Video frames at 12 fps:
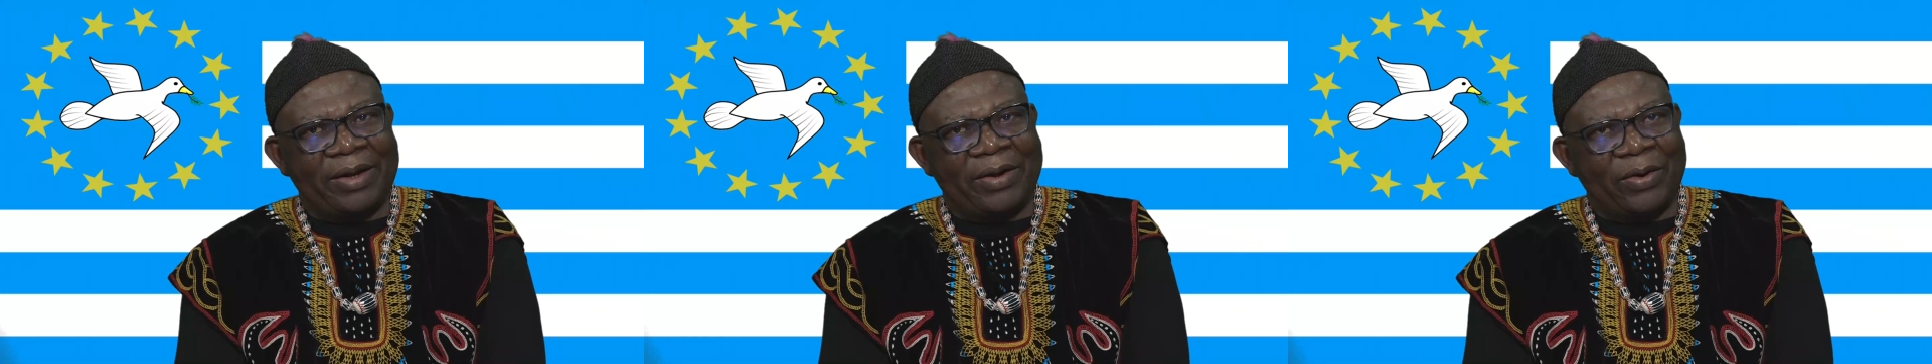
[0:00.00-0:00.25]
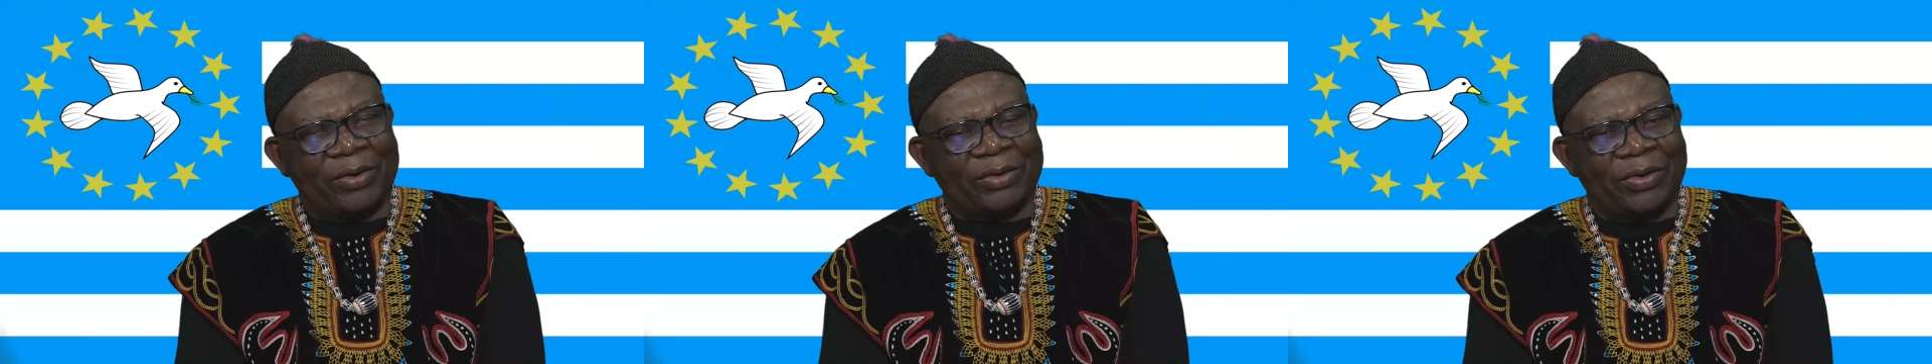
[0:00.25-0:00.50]

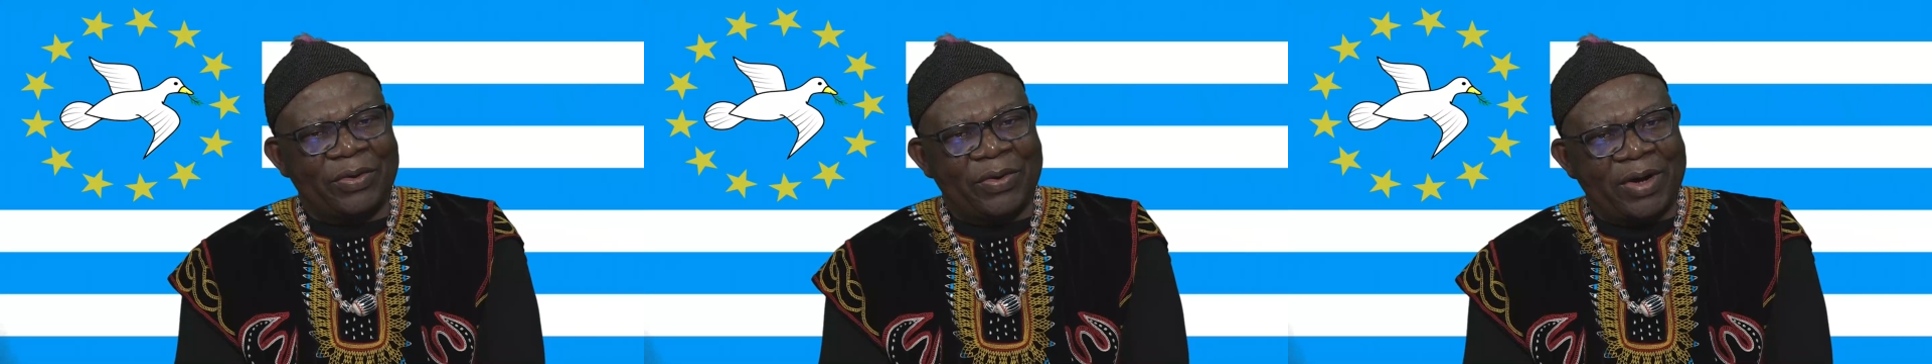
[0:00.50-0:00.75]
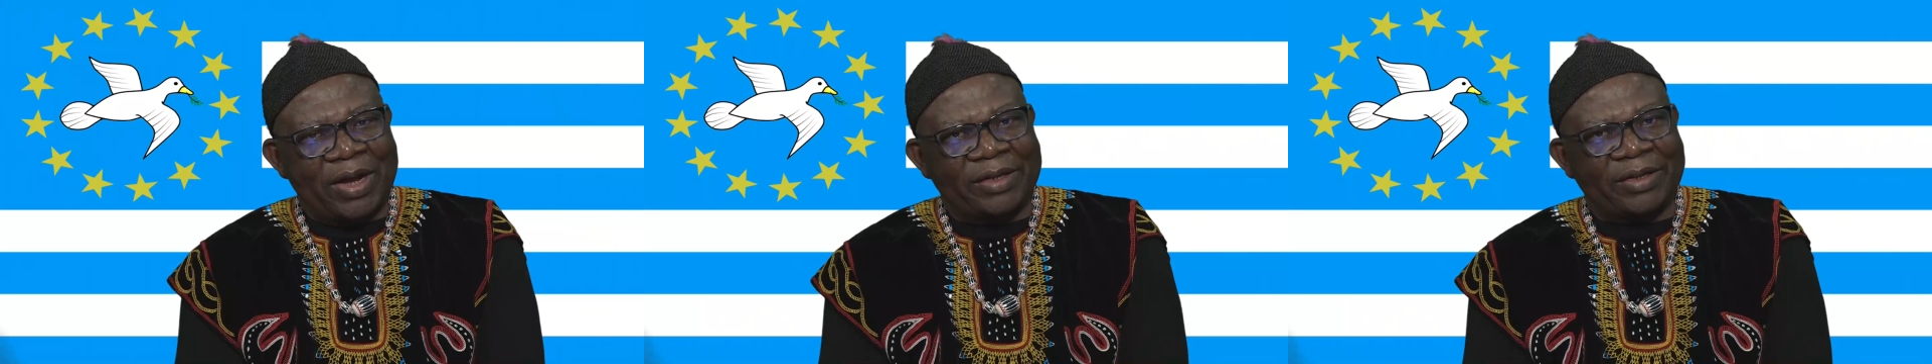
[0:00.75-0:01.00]
also
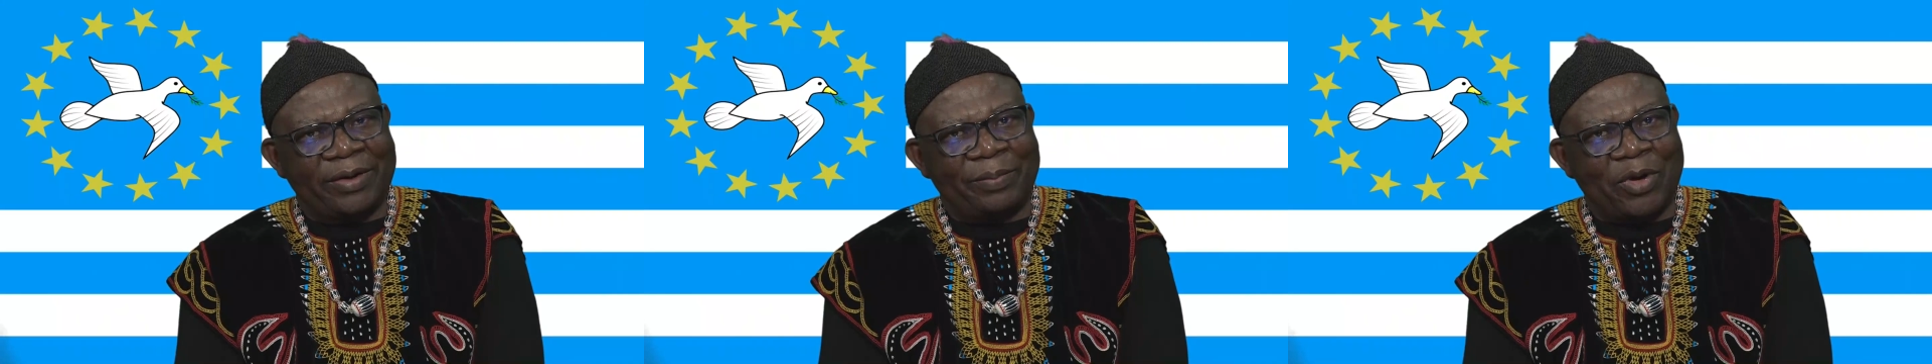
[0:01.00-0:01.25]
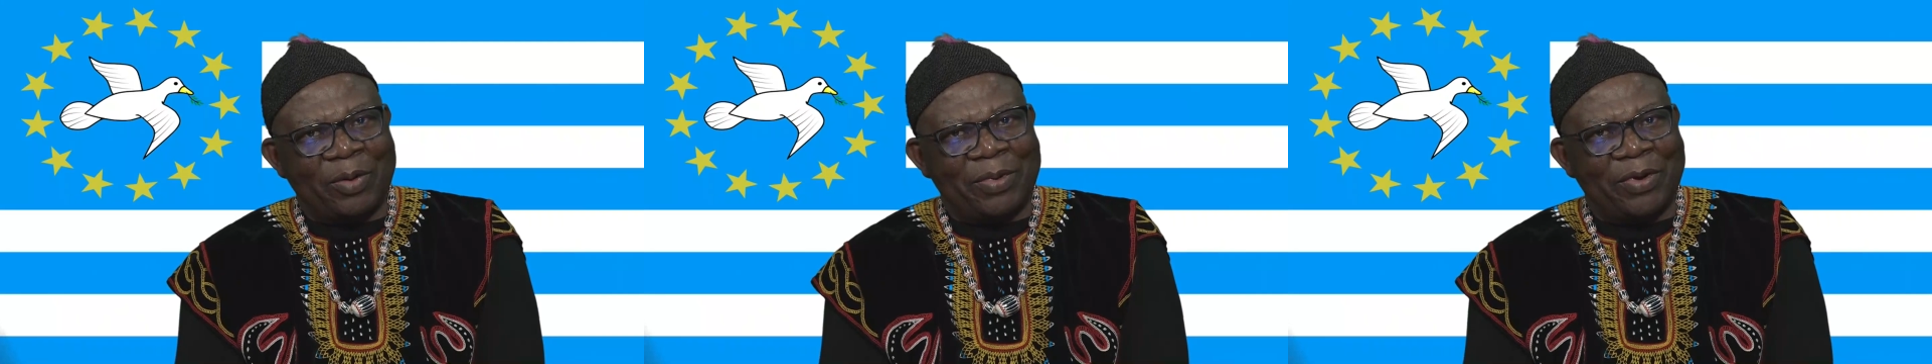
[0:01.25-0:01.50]
known as the
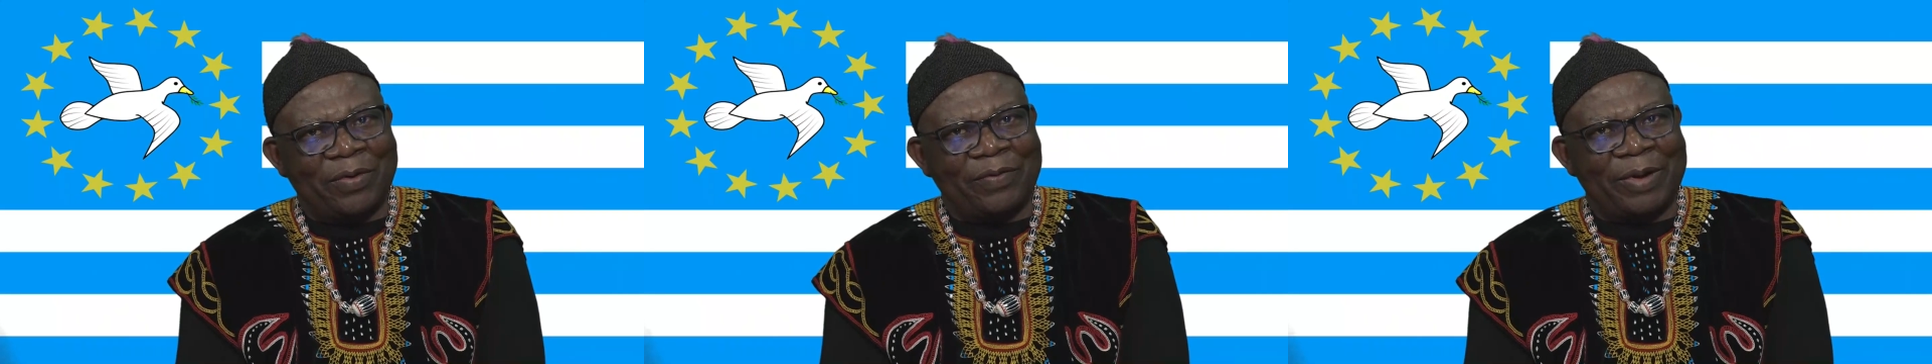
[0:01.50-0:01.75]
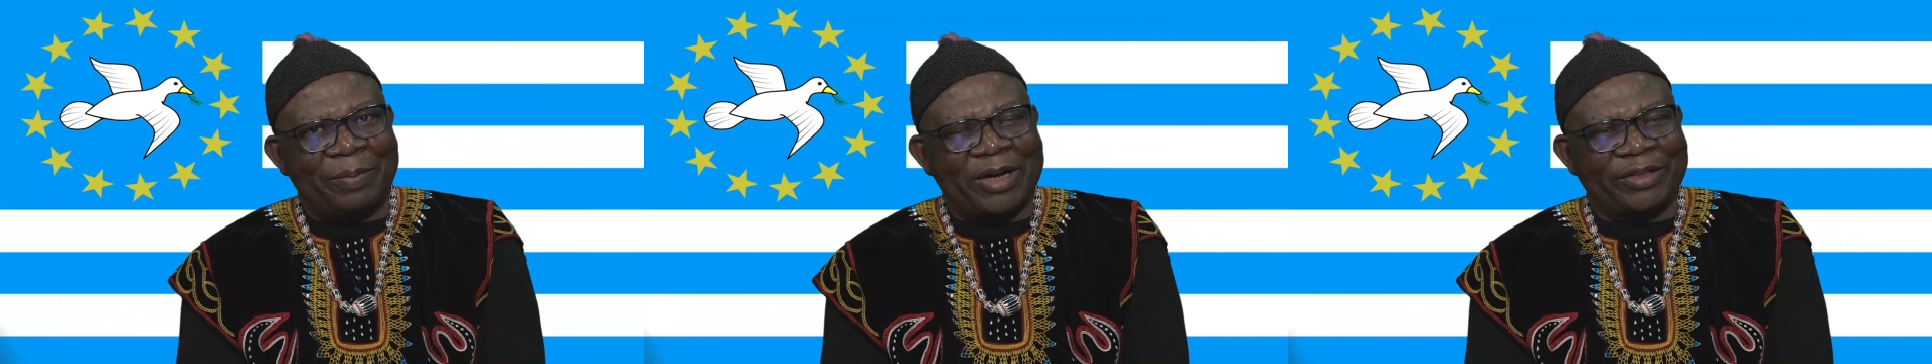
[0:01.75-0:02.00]
Republic of
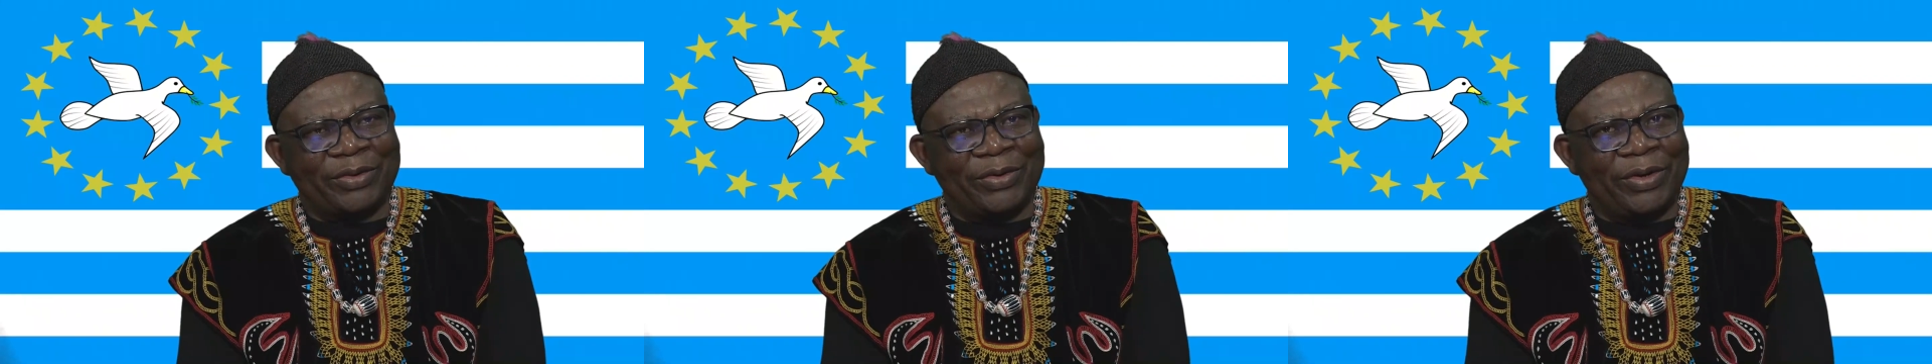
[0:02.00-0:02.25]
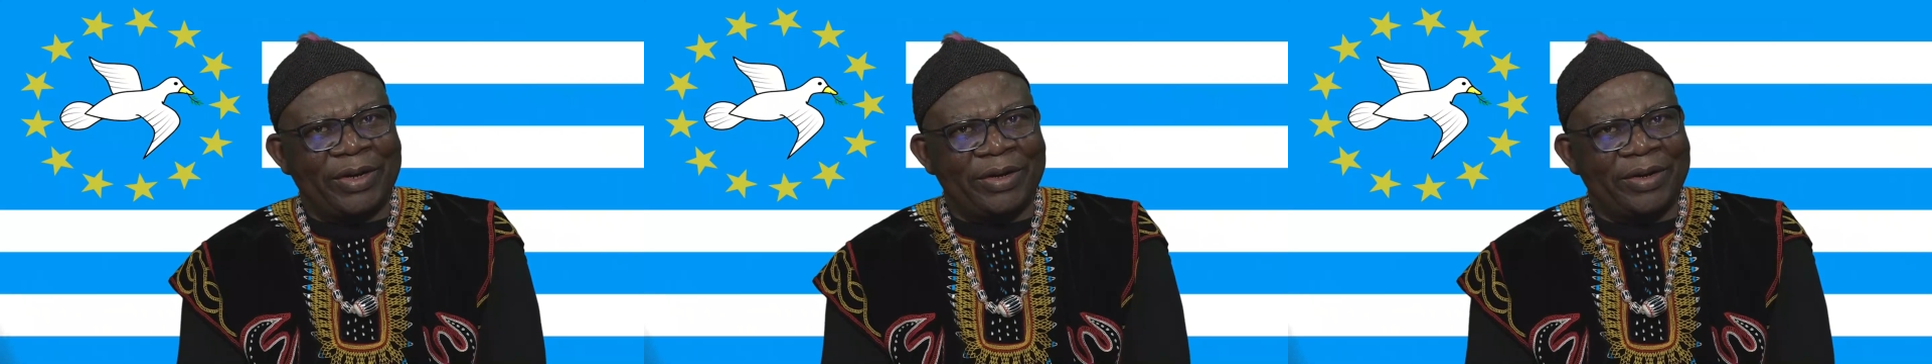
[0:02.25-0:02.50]

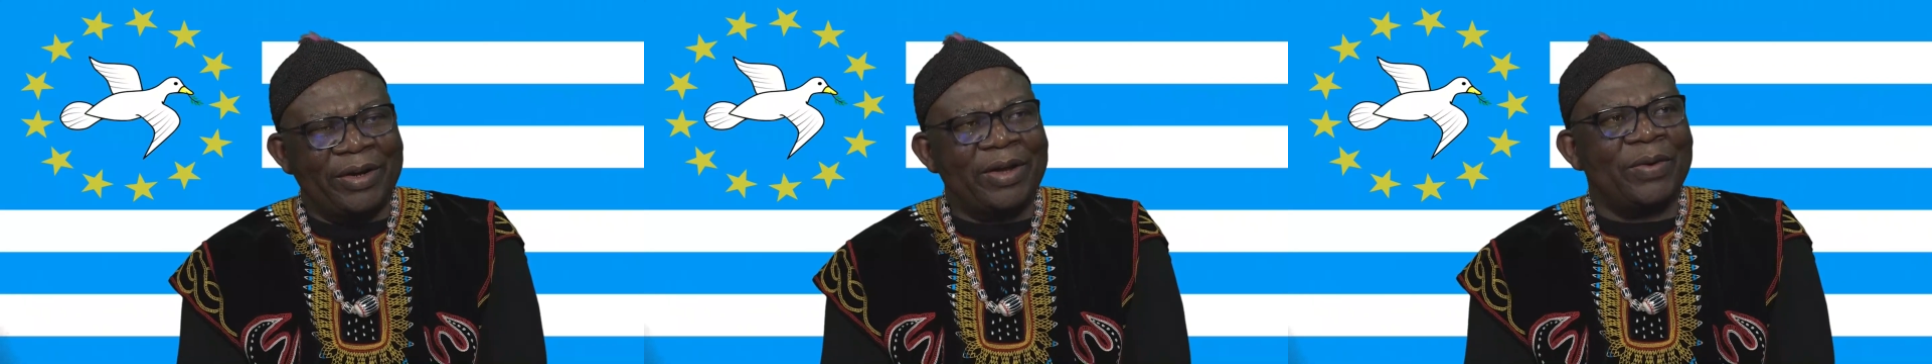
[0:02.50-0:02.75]
Ambazonia,